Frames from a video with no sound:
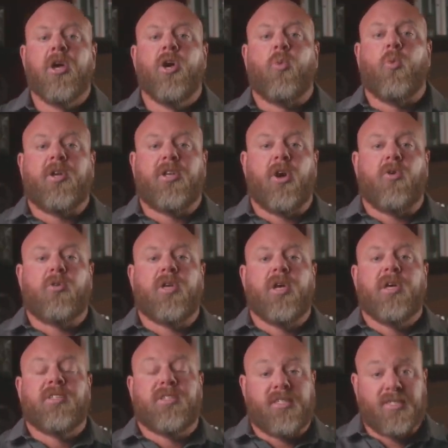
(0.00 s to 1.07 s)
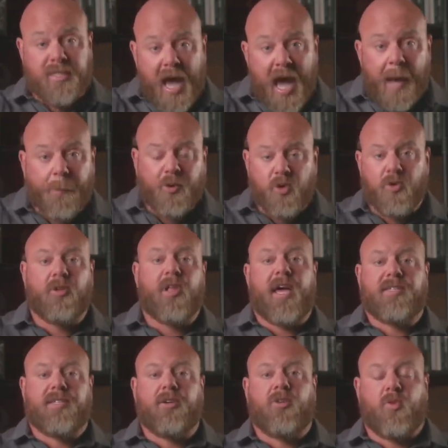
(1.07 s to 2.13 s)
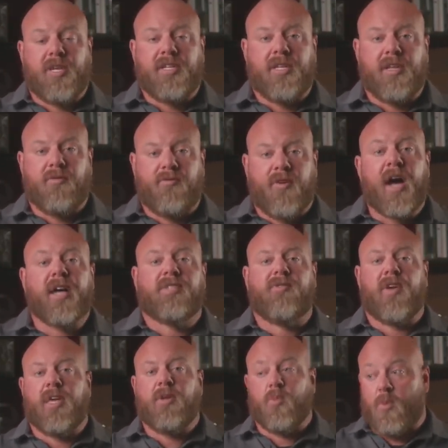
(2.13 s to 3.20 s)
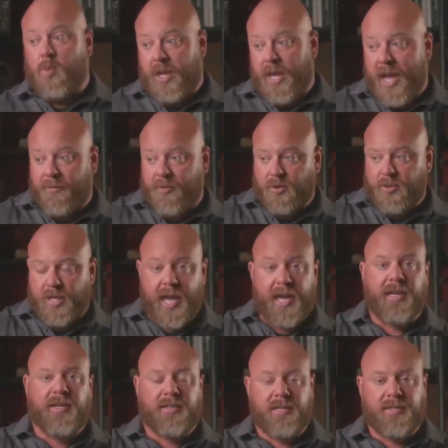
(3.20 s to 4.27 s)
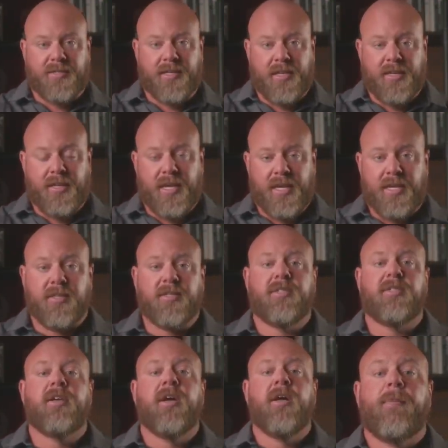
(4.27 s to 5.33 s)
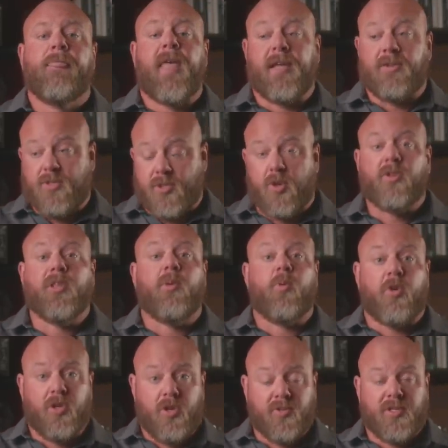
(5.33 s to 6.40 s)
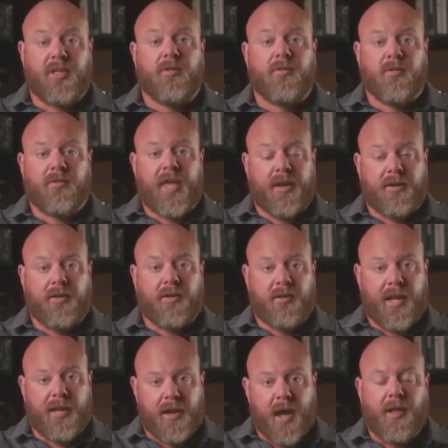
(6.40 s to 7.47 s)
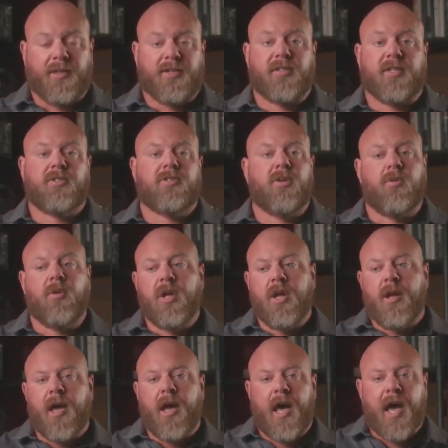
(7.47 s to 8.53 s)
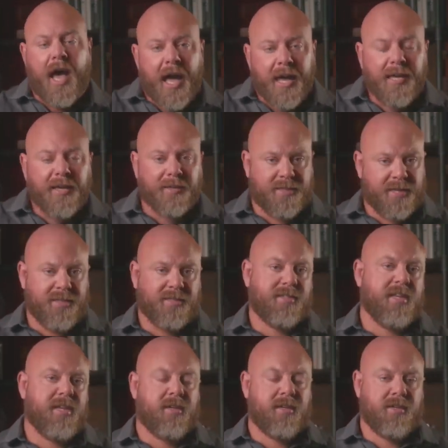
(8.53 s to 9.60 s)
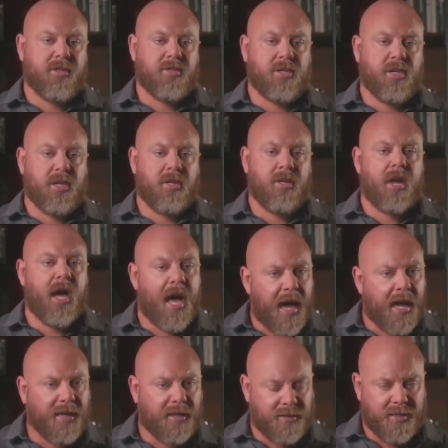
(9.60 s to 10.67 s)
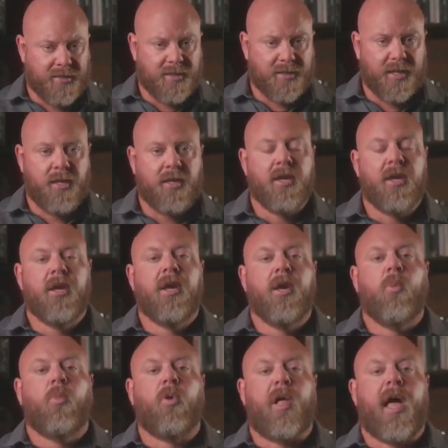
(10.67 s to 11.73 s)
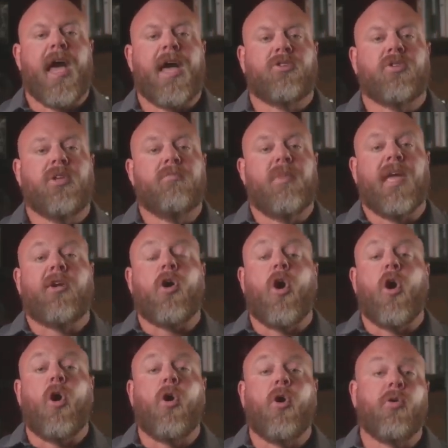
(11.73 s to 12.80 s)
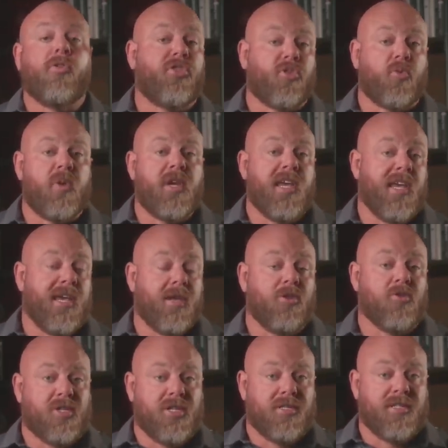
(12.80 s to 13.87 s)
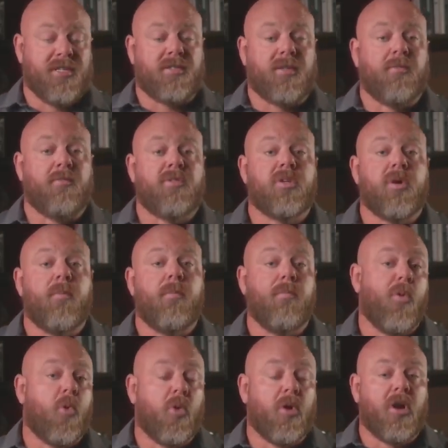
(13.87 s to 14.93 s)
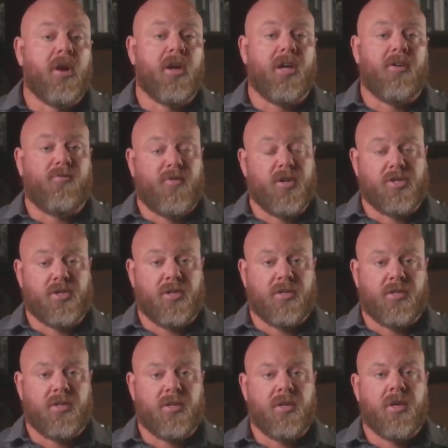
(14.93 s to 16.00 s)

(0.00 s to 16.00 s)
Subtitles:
We don't stop utilizing creatine phosphate when we have those high intensity needs. And certainly we're using that glycolysis. So high intensity conditioning, high intensity, will actually make all 3 energy systems more efficient.